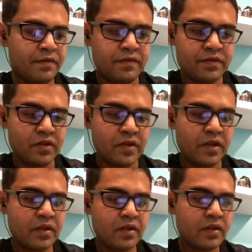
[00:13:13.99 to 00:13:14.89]
sorry.
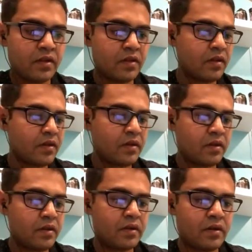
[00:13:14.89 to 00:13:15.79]

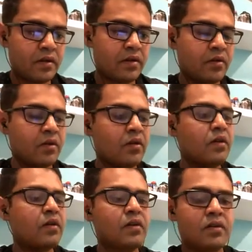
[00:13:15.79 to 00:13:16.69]
Oh
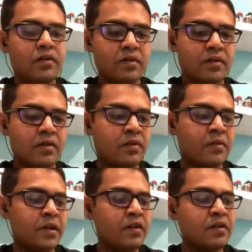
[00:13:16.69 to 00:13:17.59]
God.
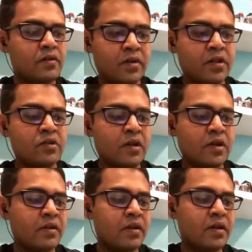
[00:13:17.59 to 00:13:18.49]
Wait. Okay. So I'll
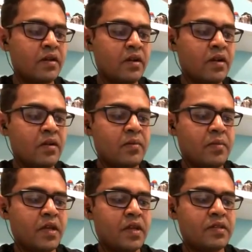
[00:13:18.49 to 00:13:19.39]
rewrite.
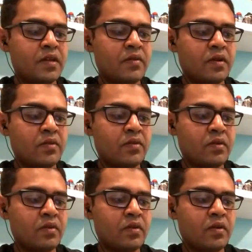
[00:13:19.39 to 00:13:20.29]
B is equal to
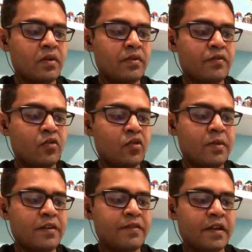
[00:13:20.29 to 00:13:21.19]
4 by
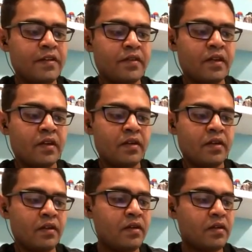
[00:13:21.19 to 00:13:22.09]
5A.
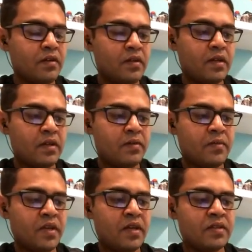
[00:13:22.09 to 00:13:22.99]
Then
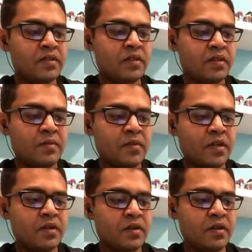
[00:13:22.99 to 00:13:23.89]
B is nothing
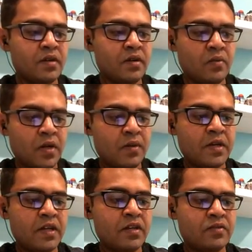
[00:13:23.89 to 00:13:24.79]
but 1
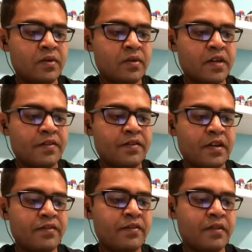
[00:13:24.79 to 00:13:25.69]
minus 1 by
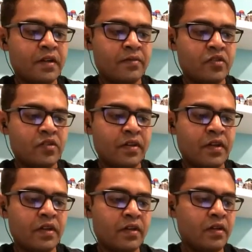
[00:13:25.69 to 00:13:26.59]
5 times of
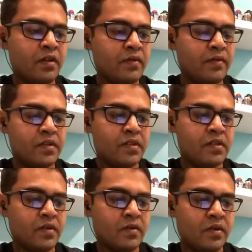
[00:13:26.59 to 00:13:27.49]
A, which
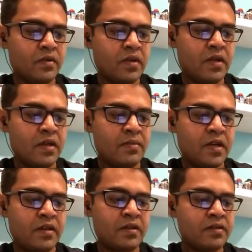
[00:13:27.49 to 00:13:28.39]
is equal to A
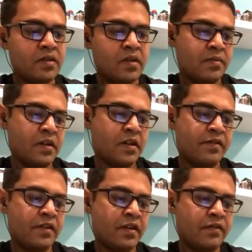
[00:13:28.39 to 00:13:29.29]
minus A by
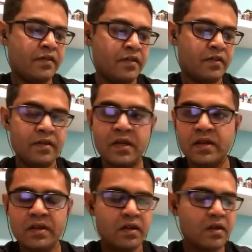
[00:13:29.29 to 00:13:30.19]
5.
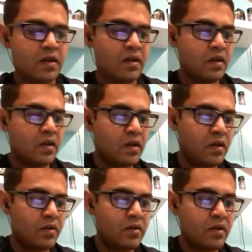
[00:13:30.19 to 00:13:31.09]
Right.
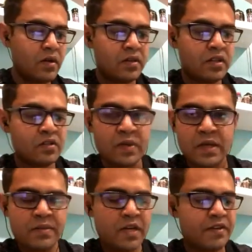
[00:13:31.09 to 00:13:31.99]
Now this
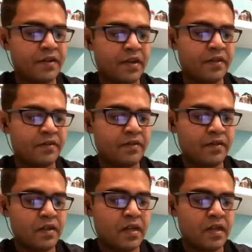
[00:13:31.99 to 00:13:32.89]
1 by 5,
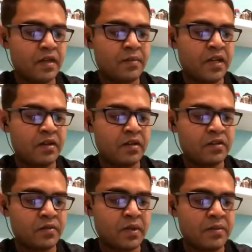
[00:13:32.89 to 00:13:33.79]
A
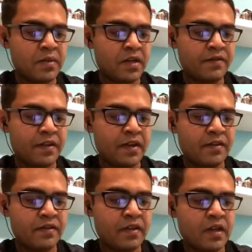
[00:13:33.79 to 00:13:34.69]
minus 1 by 5,
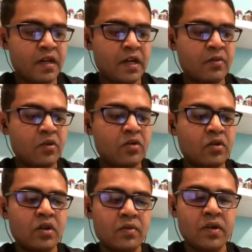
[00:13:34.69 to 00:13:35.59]
I want to
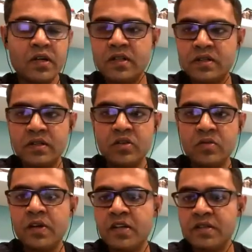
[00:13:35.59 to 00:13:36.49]
convert this into
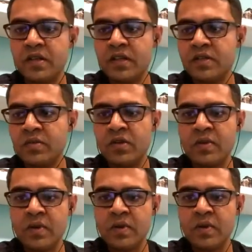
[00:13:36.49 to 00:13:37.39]
percentage. What
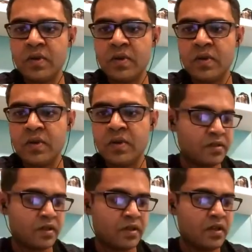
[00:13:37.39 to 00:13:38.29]
will be the percentage
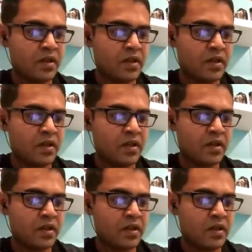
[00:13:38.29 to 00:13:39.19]
thing? So this
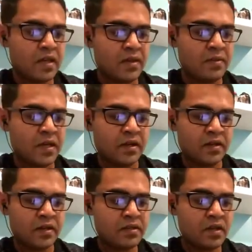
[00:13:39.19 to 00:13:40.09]
will be A
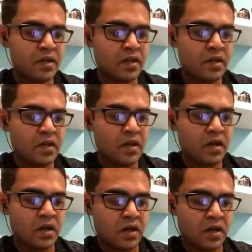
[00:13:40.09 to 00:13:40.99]
minus
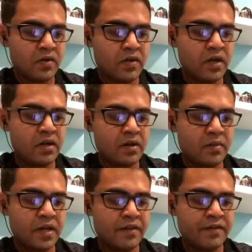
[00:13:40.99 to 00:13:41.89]
100
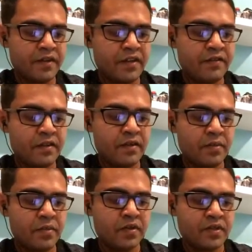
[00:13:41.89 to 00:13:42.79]
by
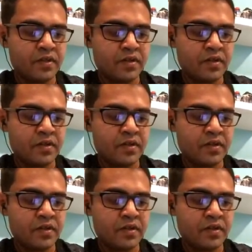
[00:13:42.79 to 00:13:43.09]
5%,